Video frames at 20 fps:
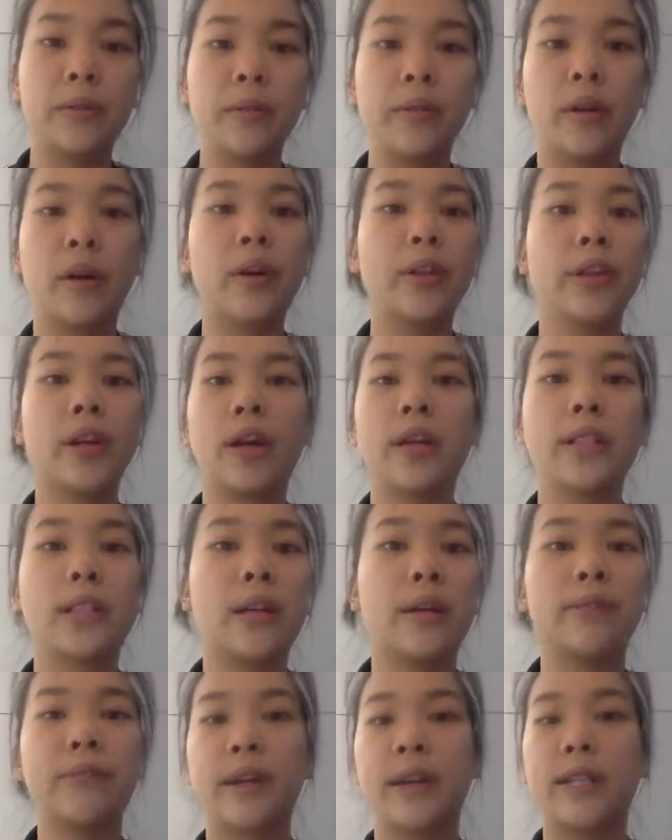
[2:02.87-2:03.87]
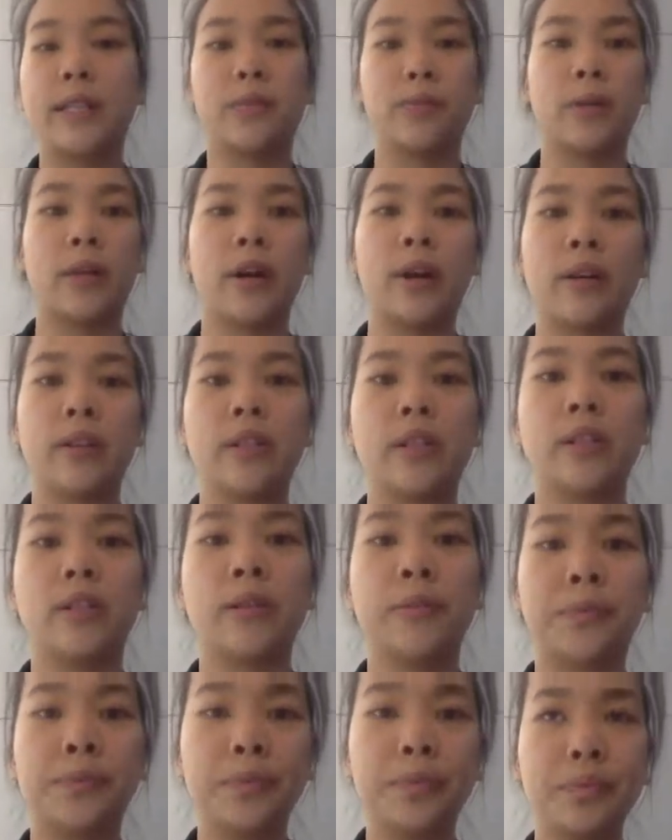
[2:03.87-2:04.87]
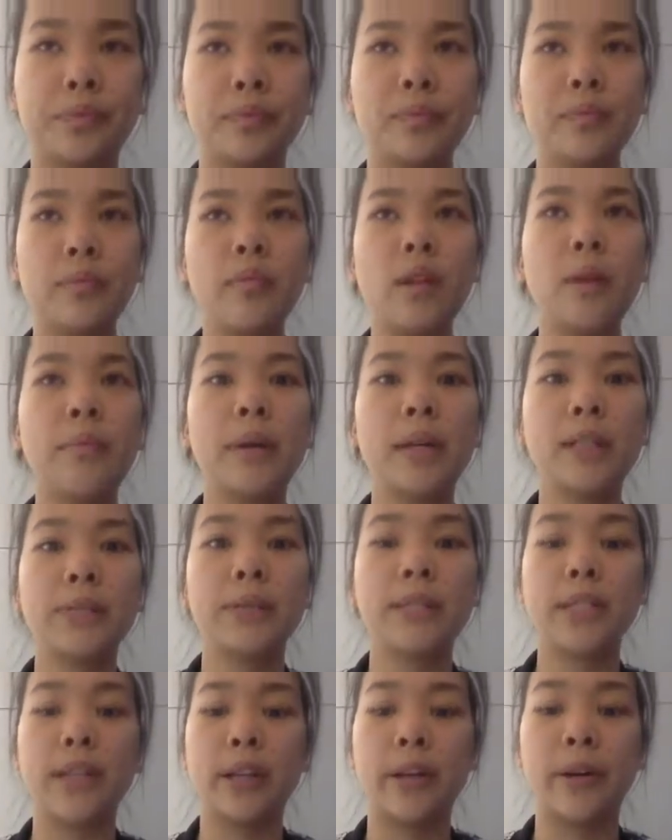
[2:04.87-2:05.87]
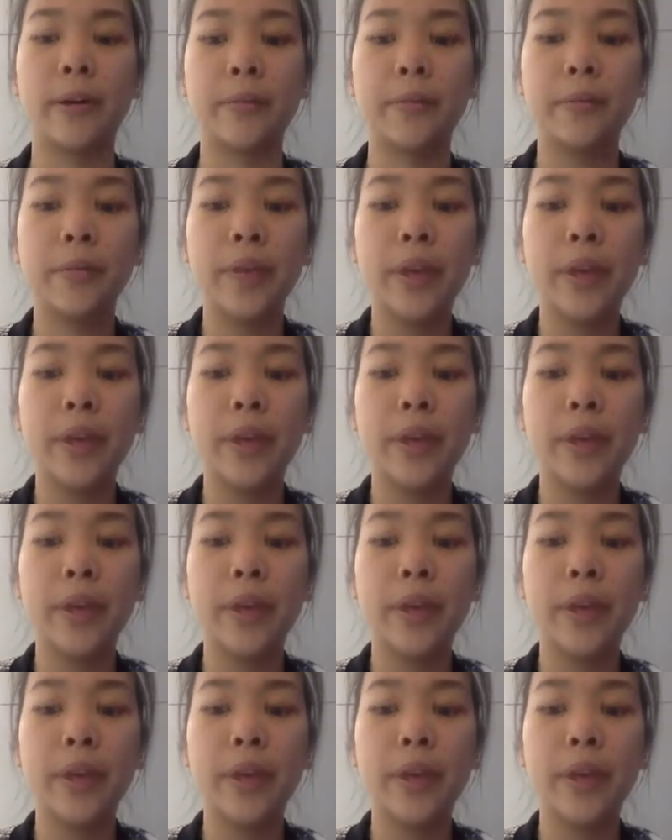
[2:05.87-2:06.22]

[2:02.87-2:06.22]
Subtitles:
all the nonstop flights were not until much, much later.